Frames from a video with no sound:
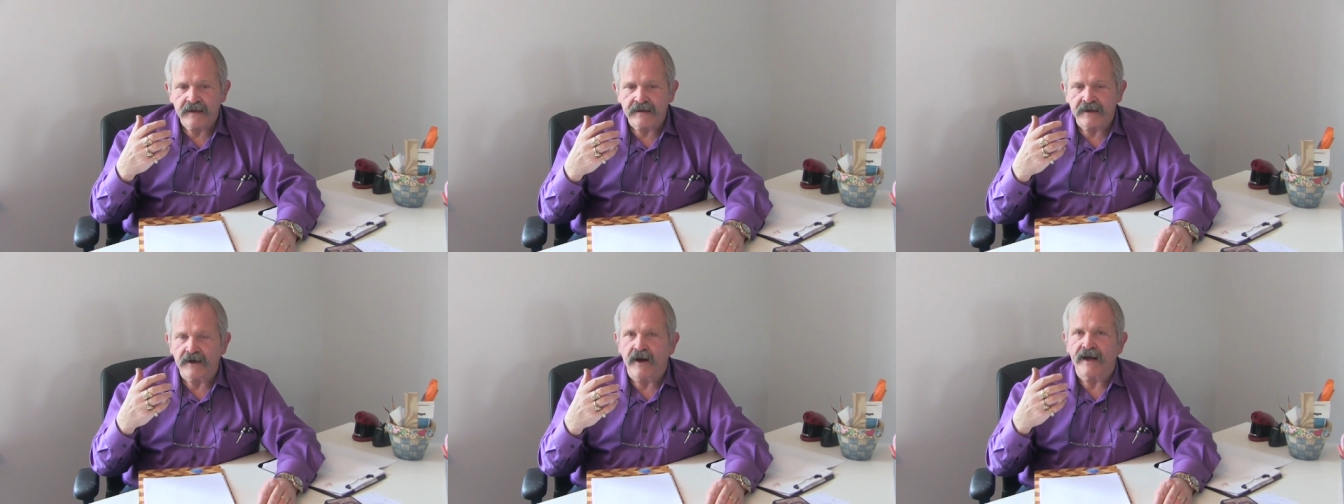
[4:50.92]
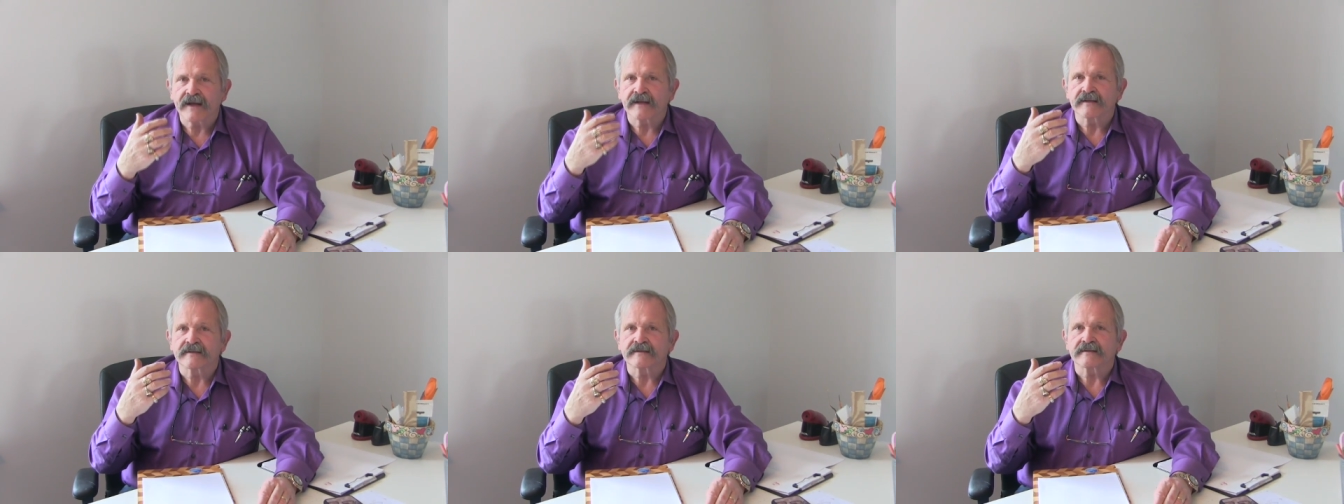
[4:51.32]
I
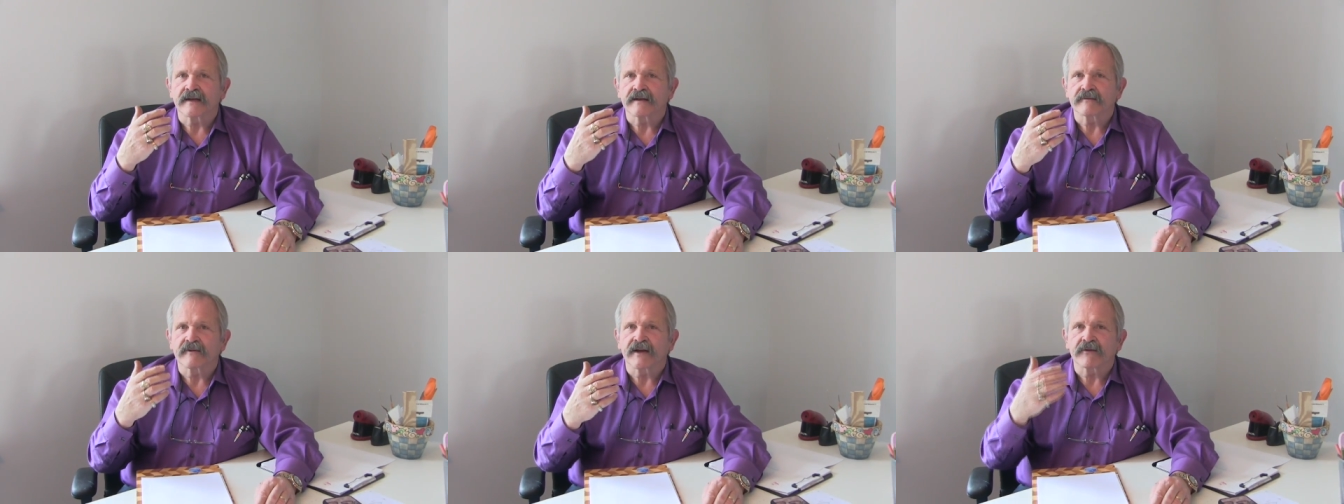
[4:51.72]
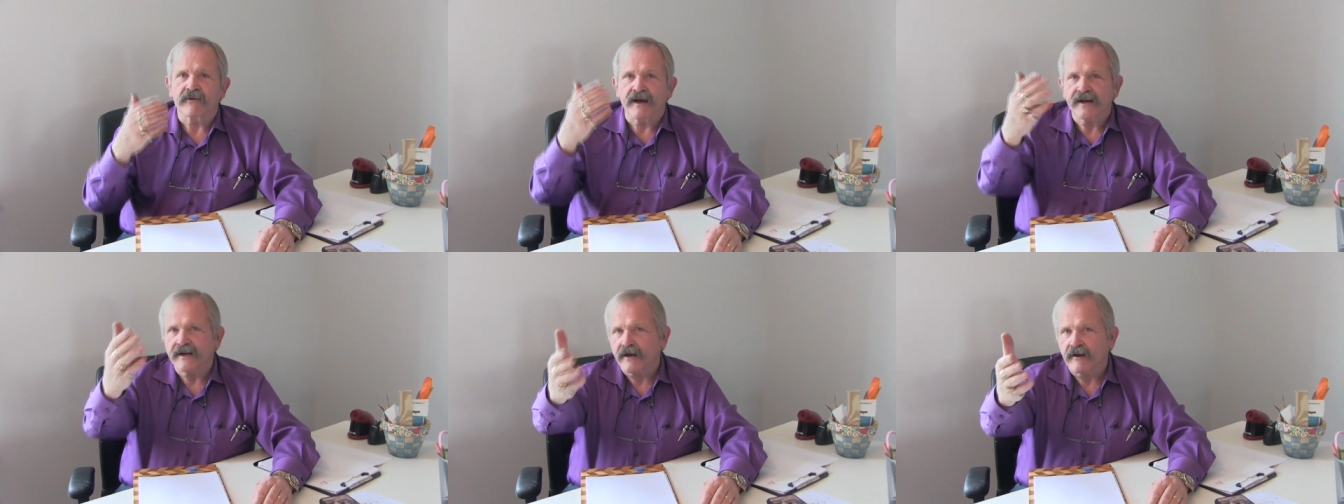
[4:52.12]
can, like
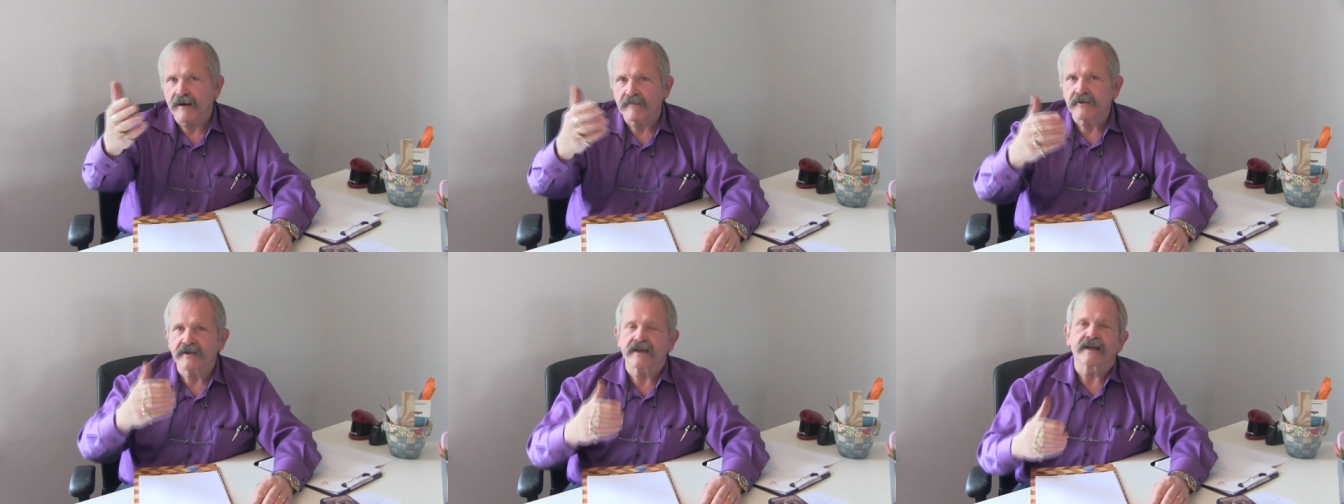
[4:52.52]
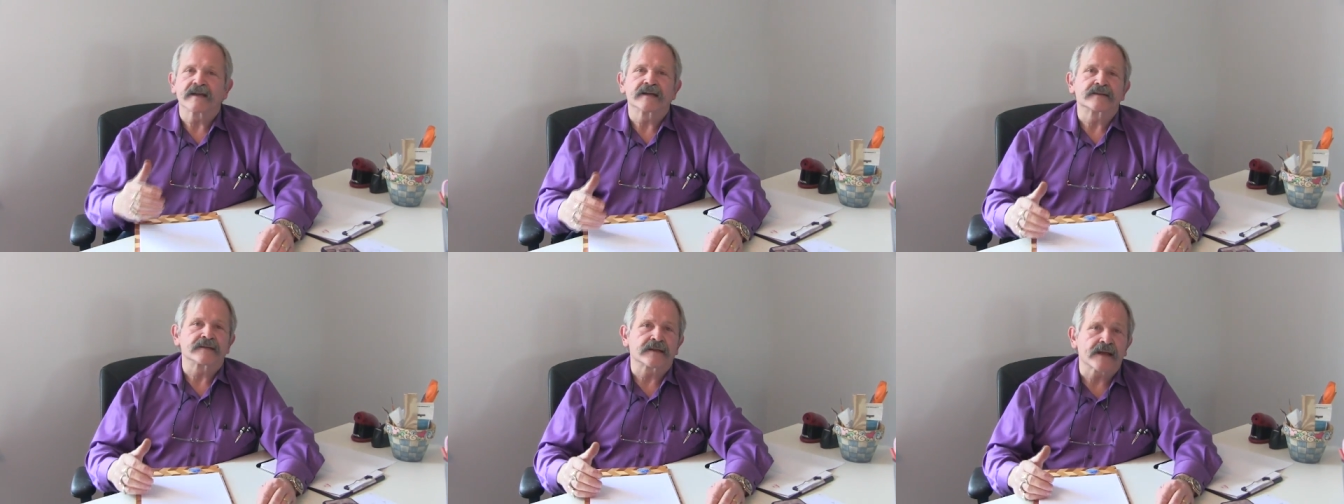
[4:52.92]
right now I'm looking
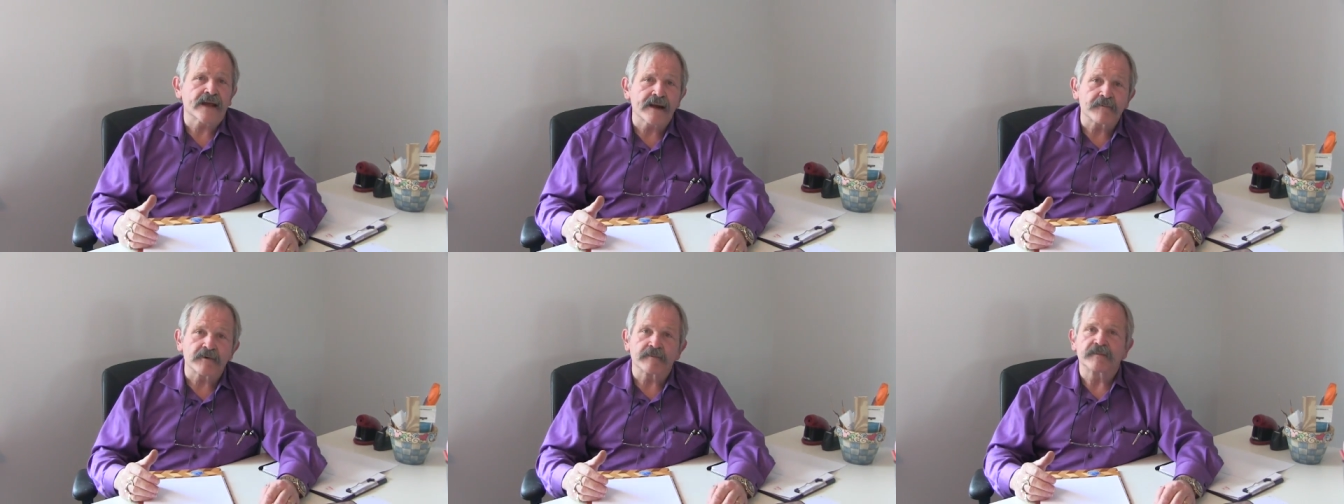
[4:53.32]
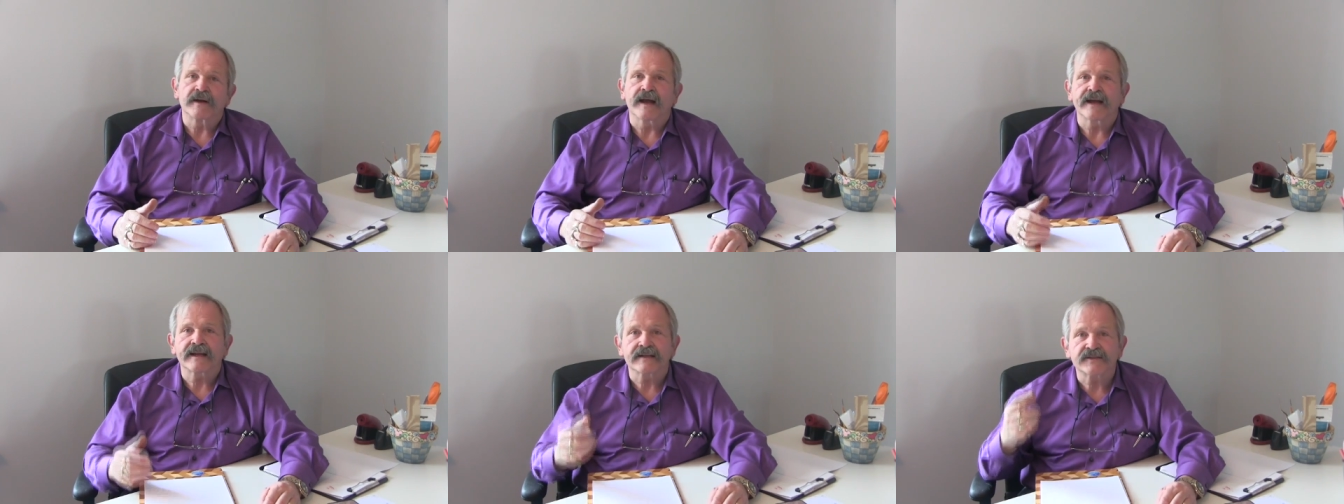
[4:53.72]
at the camera,
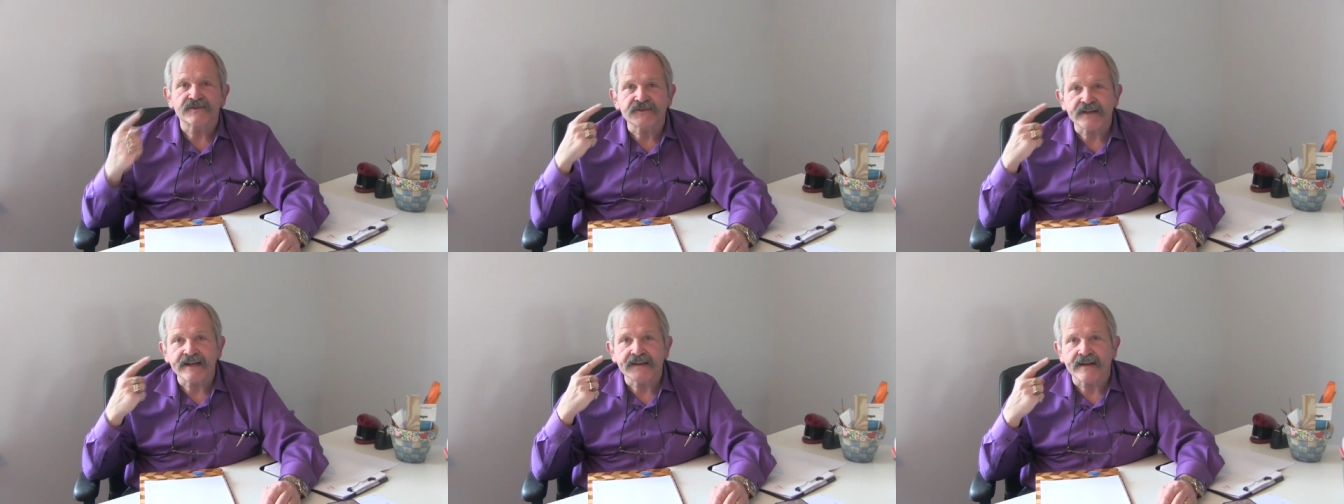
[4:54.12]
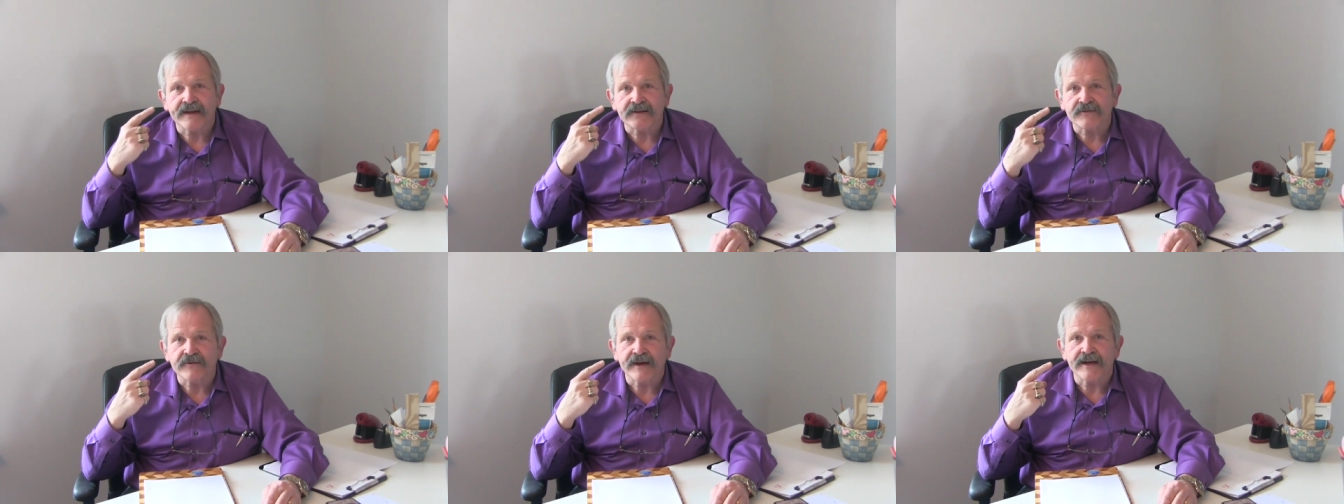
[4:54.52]
but I can see
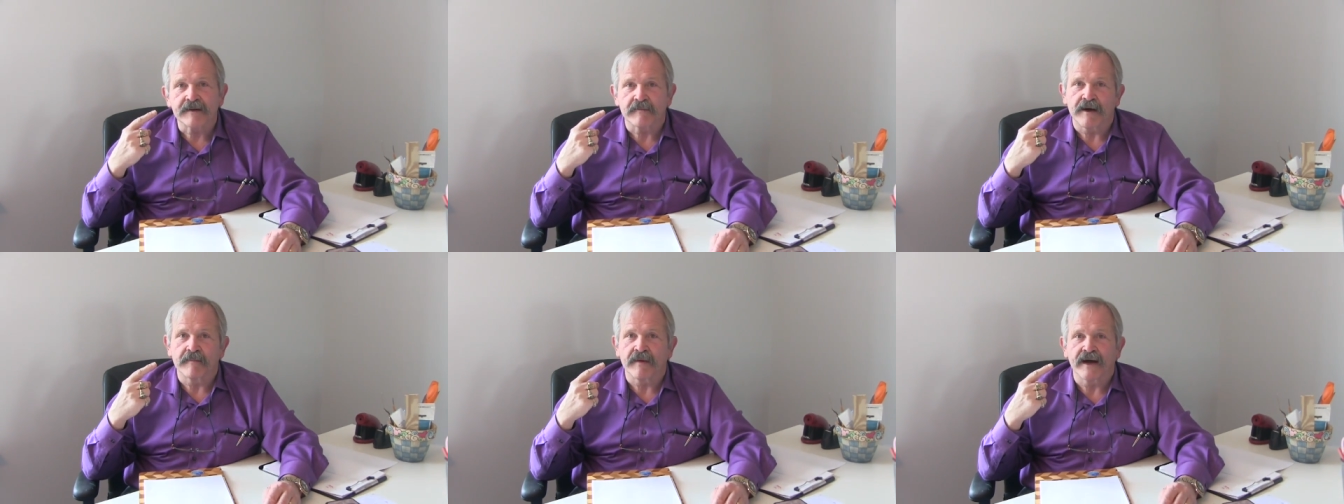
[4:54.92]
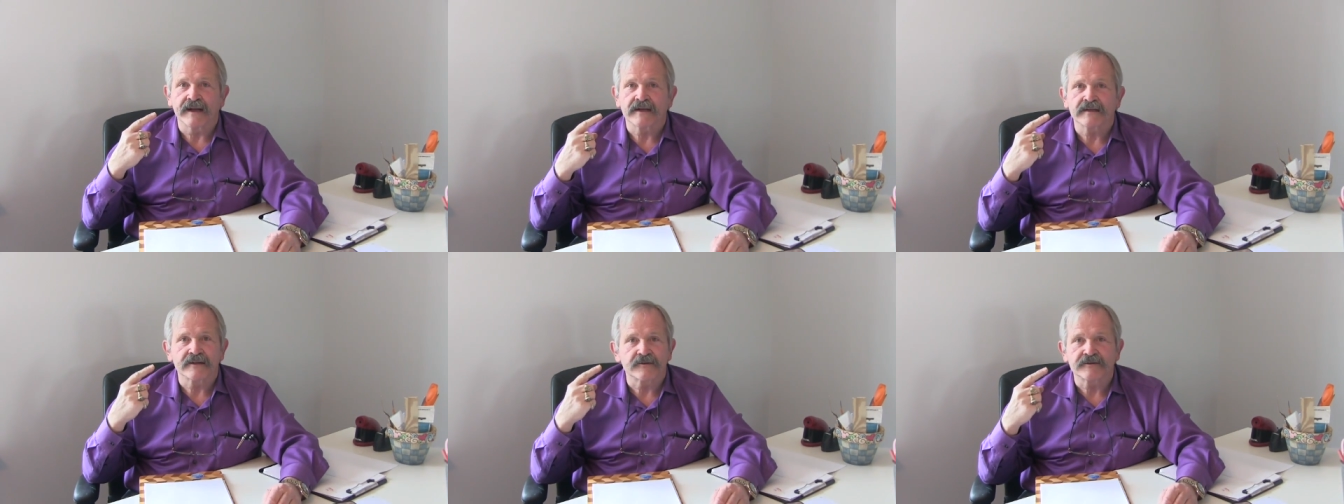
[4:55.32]
that train in my
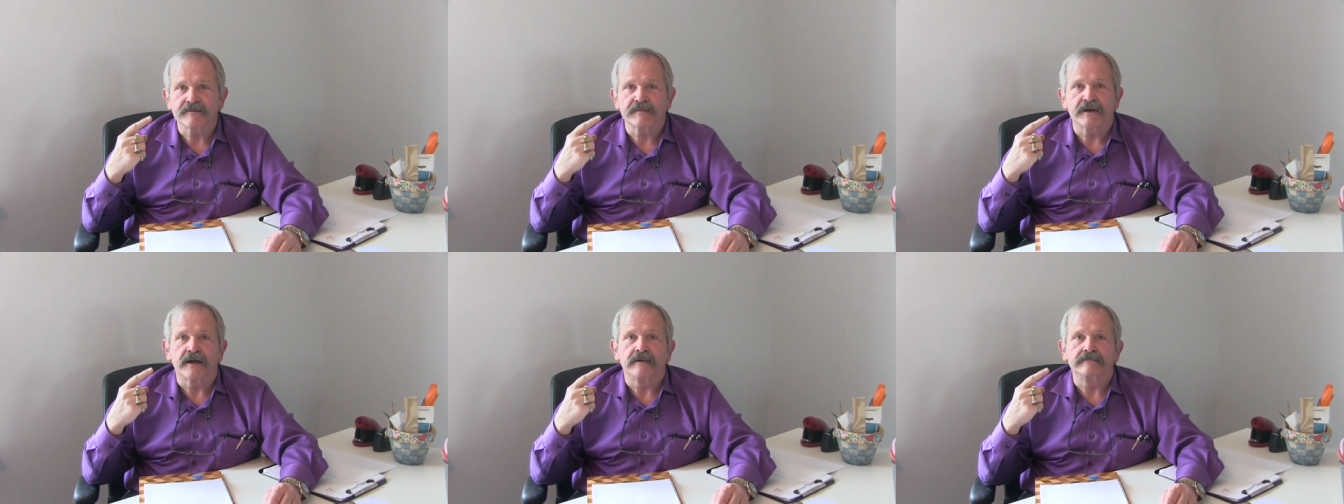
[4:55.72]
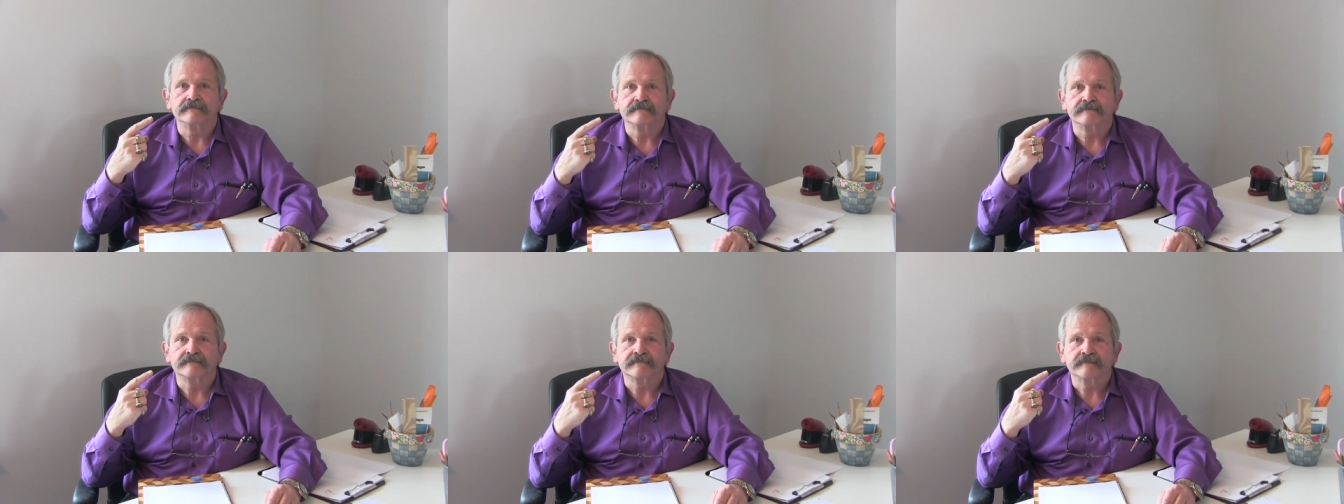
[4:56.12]
mind clear as a bell,